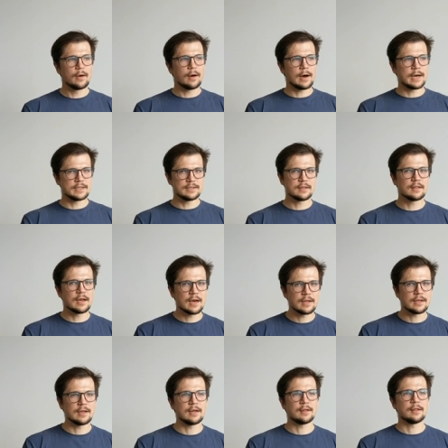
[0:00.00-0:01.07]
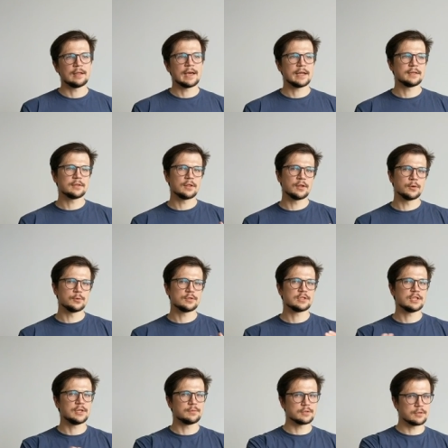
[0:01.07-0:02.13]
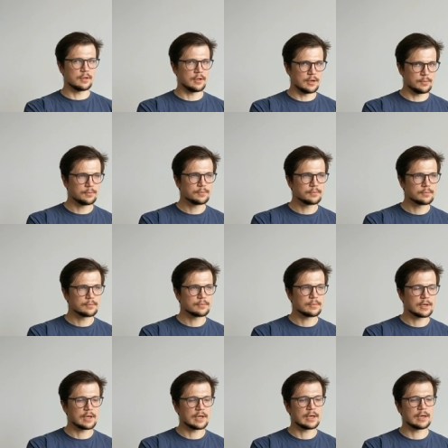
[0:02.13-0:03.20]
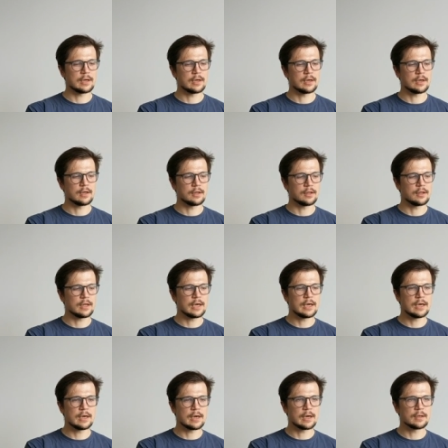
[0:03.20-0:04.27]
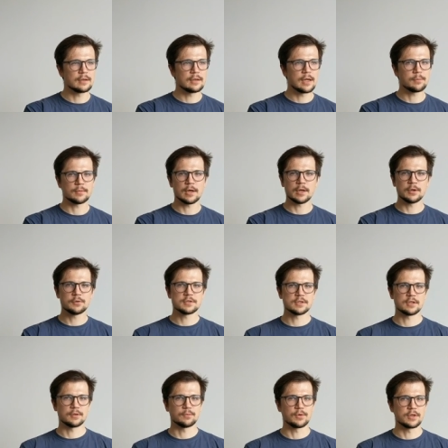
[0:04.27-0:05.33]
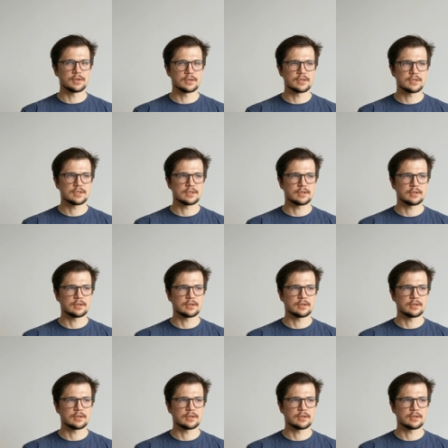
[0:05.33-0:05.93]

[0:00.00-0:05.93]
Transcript: I did that and handed those themes to them, and they ended up not using them because